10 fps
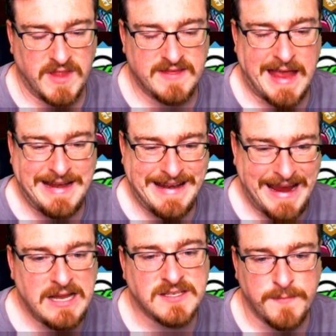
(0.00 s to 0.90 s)
They
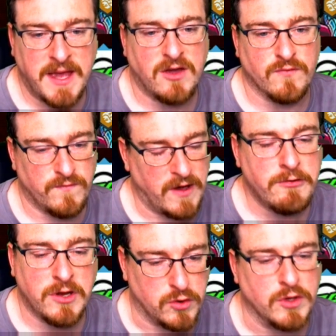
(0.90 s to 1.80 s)
need to make a
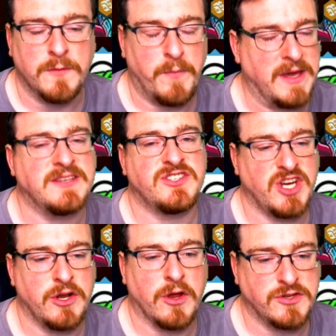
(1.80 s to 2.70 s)
very good Beast
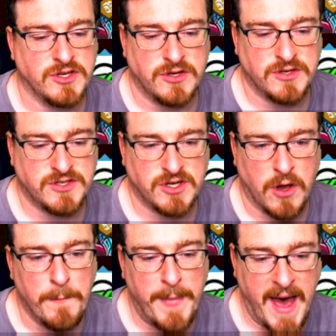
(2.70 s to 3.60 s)
Geno to
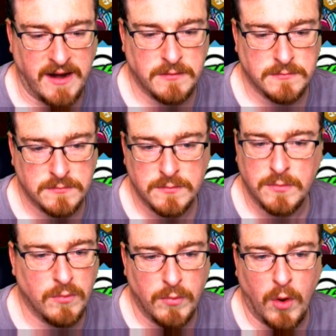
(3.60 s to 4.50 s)
combat
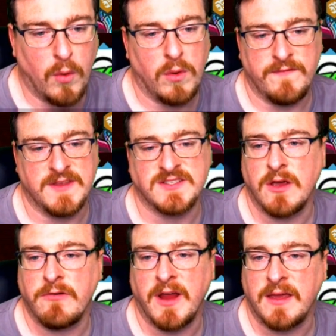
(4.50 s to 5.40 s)
all of this,
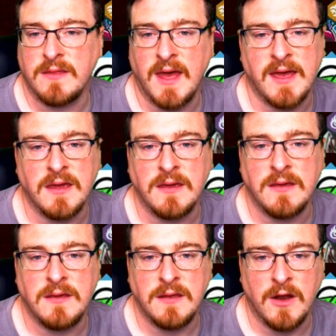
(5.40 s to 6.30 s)
I reckon. They,
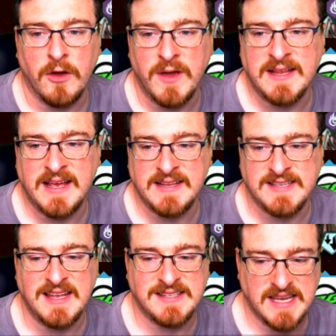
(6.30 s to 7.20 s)
you know, it's
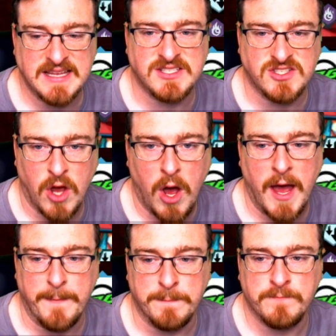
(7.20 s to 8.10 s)

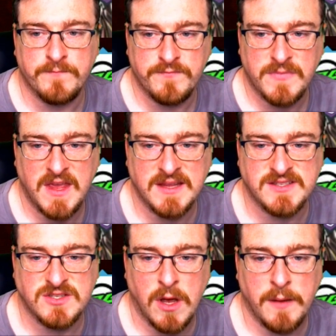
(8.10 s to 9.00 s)
time.
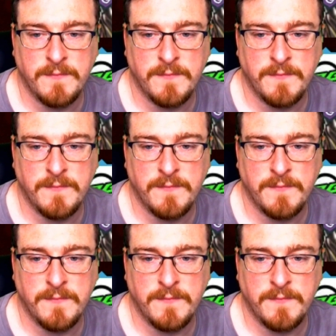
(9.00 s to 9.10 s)
It's time